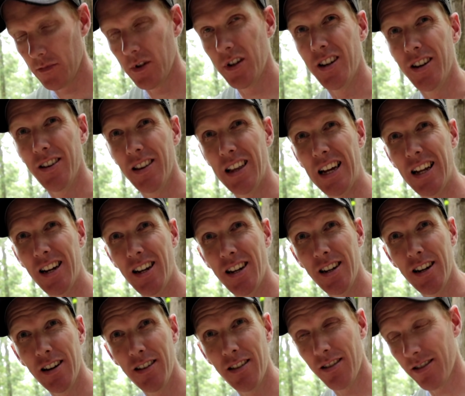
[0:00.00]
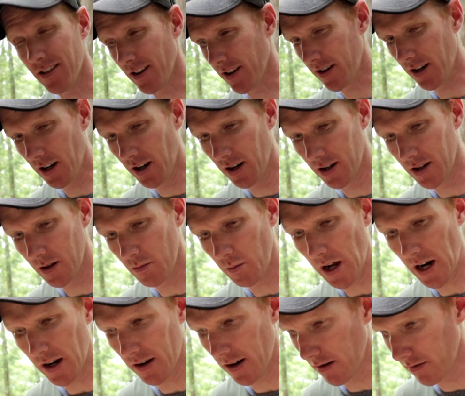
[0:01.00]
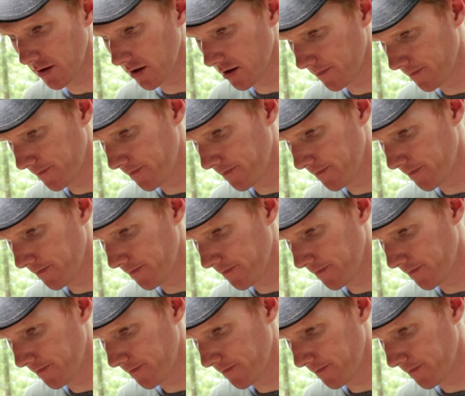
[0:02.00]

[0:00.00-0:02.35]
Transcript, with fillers: You hear that? Can you hear the thunder in the background?